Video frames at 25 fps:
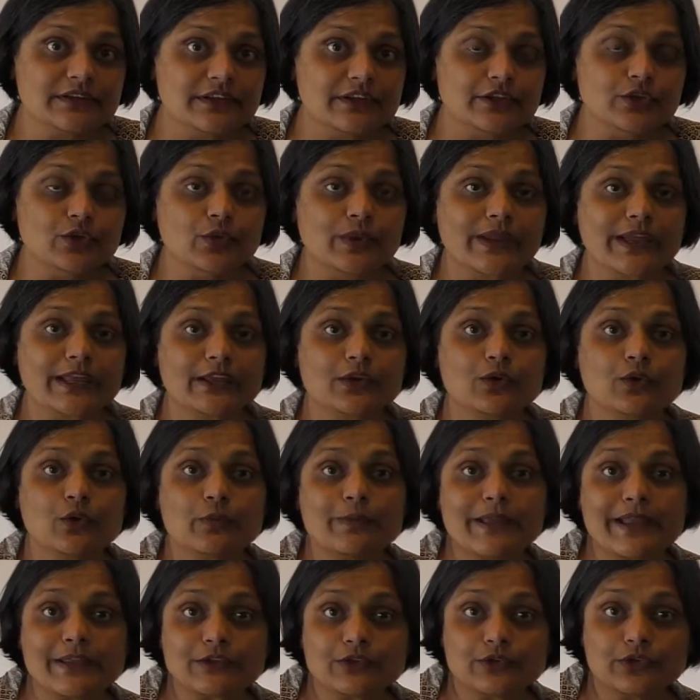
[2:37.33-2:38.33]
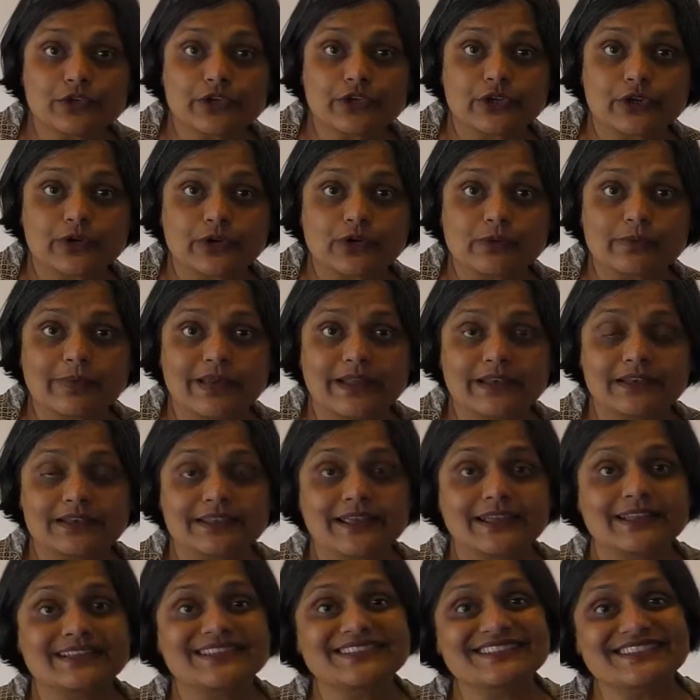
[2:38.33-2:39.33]
you can go back to your document
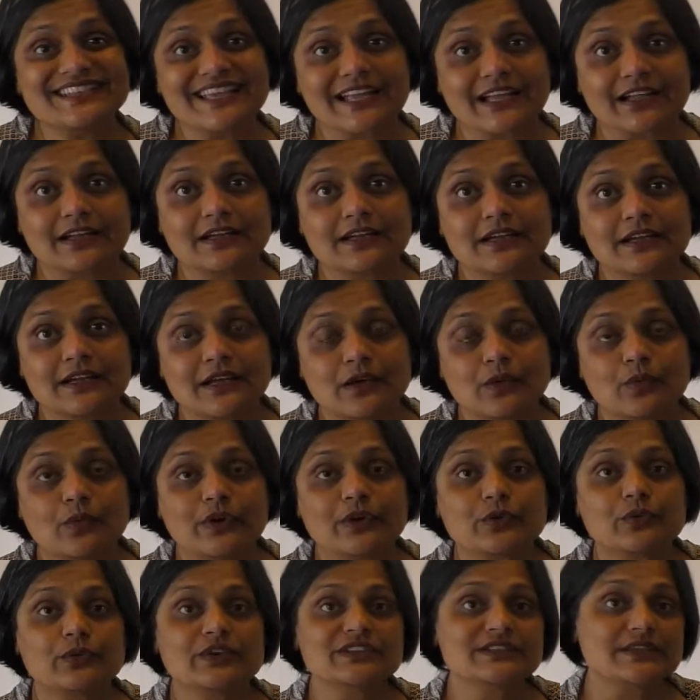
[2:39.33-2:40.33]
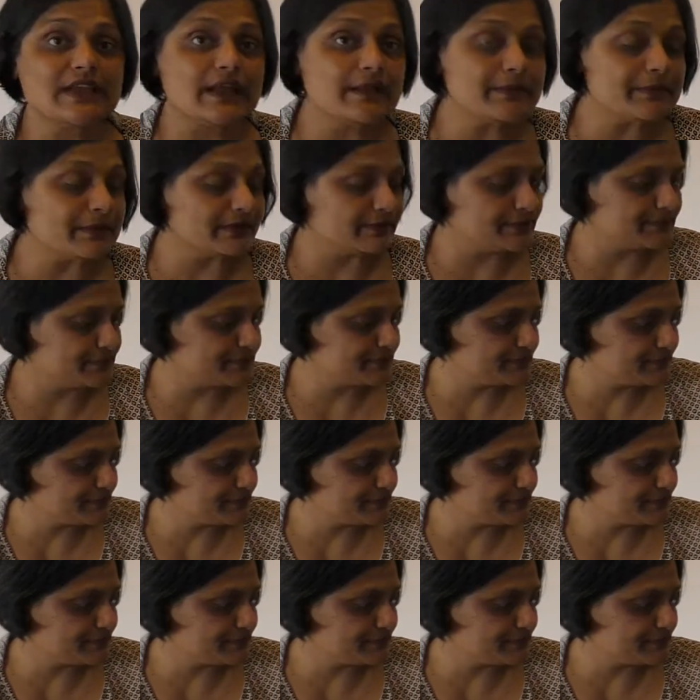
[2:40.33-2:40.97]
and check what was happened.